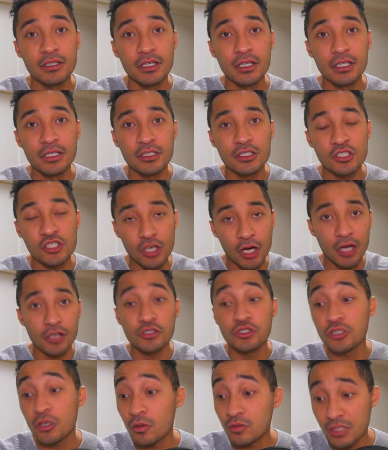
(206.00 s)
Jon
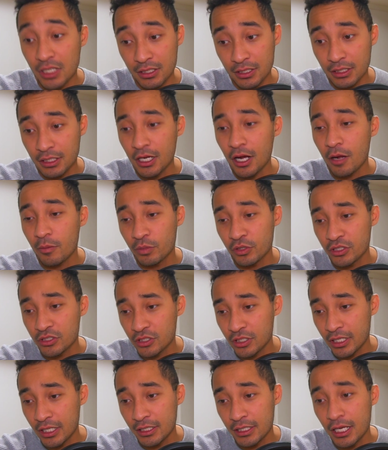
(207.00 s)
Jones has accomplished
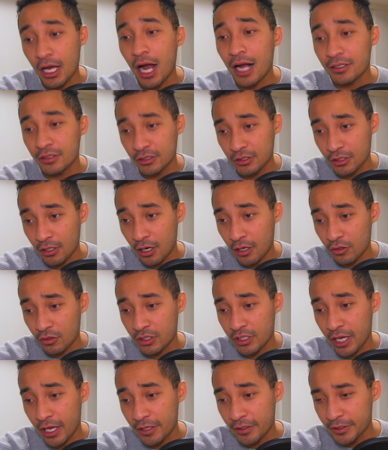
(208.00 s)
in the octagon.
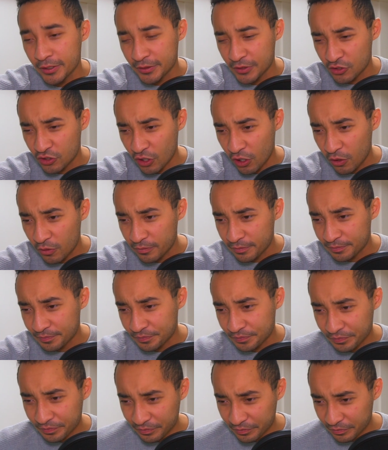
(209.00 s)
Okay, so
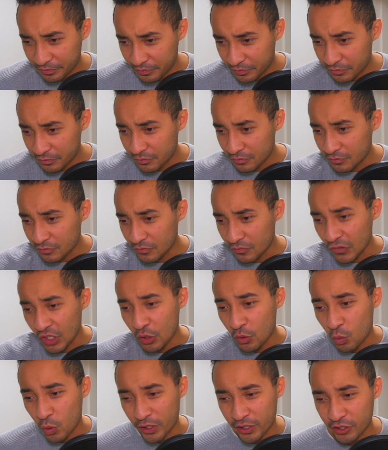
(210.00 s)

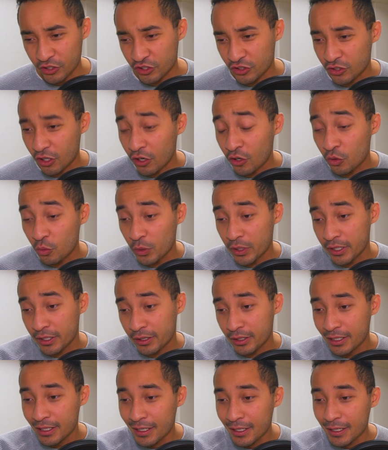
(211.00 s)
we're going to start with
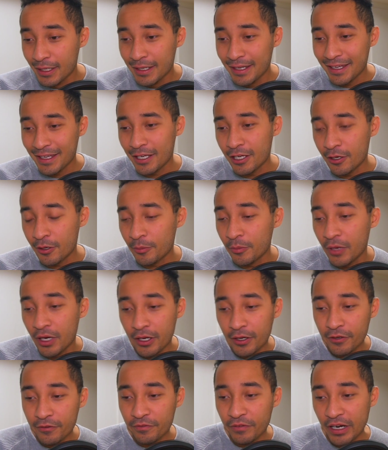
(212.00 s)
him
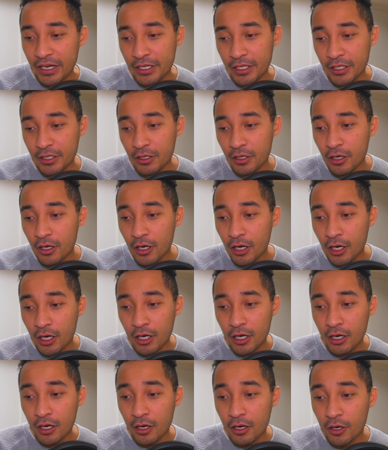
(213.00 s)
fighting
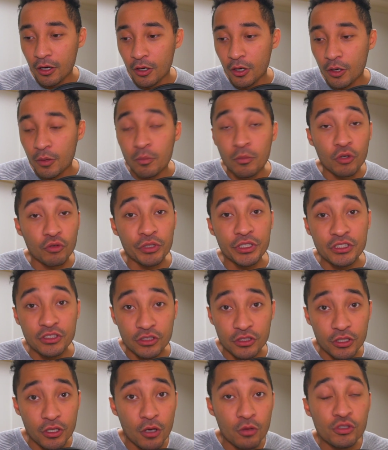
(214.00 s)

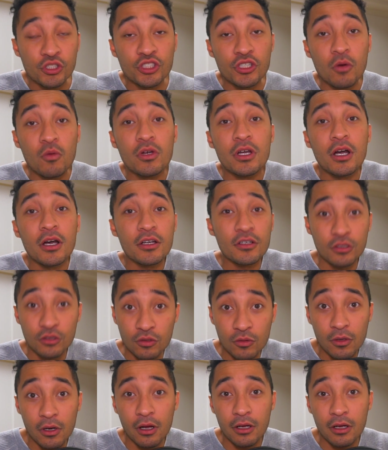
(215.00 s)
Mauricio Shogun Rua.